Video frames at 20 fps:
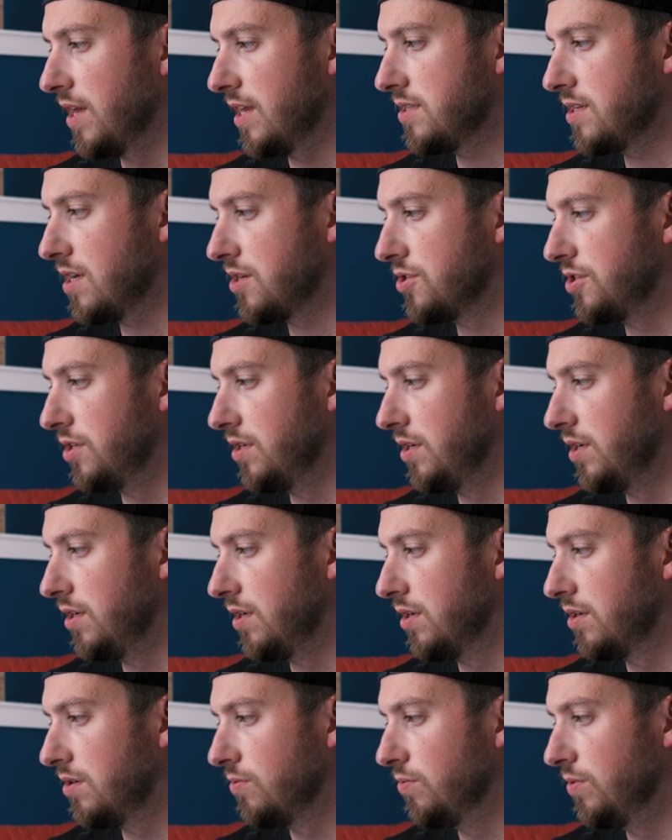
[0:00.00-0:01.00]
that's
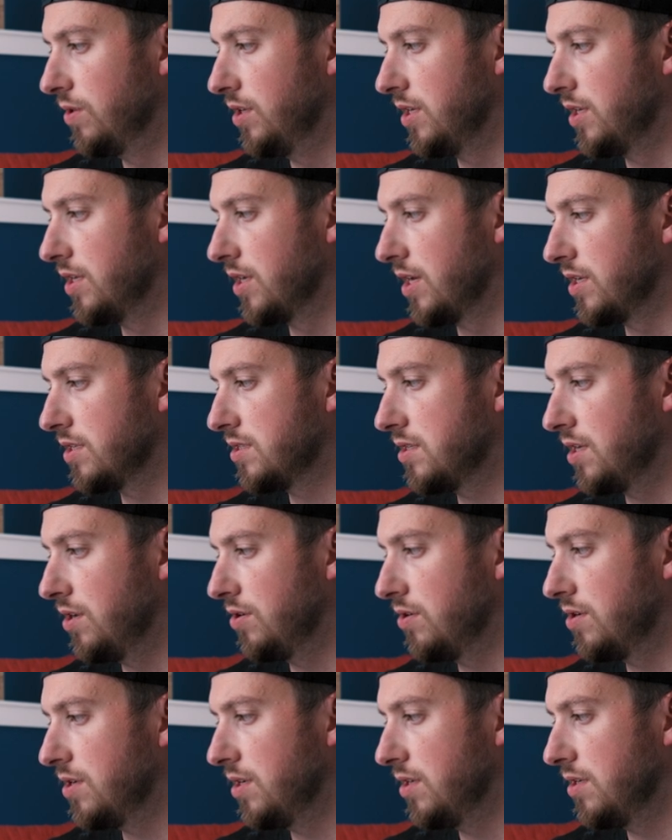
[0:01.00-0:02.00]
actually really nice that
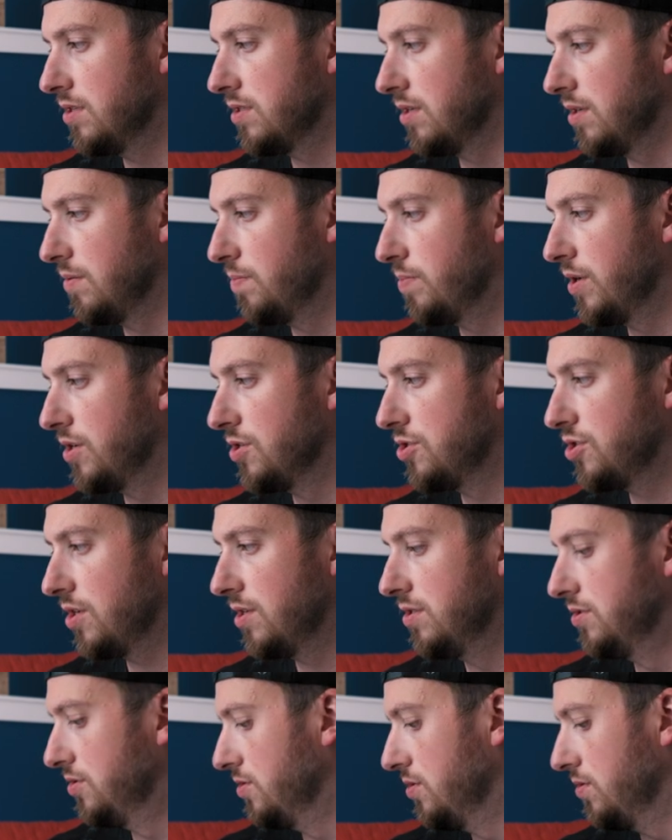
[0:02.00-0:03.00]
you can easily pinch
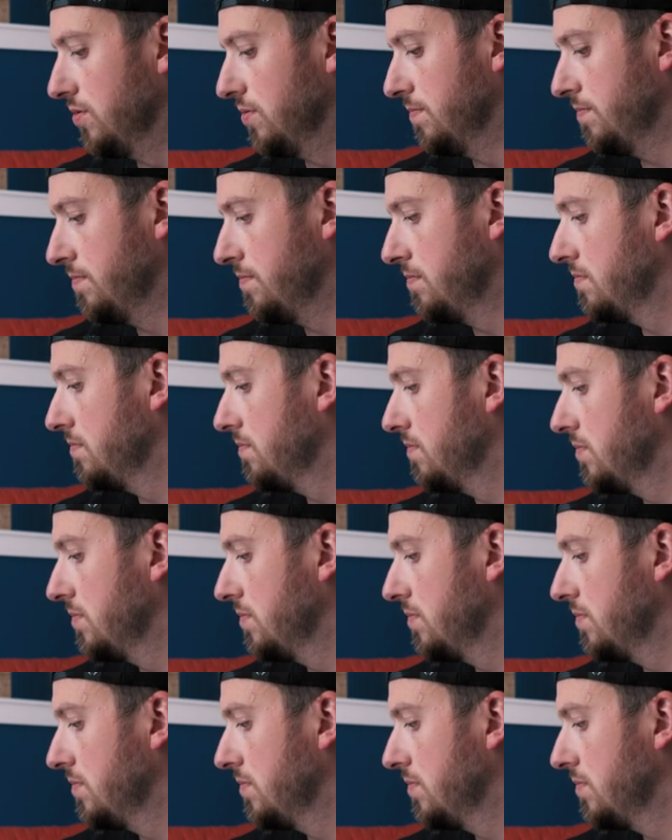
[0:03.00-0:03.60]
and zoom.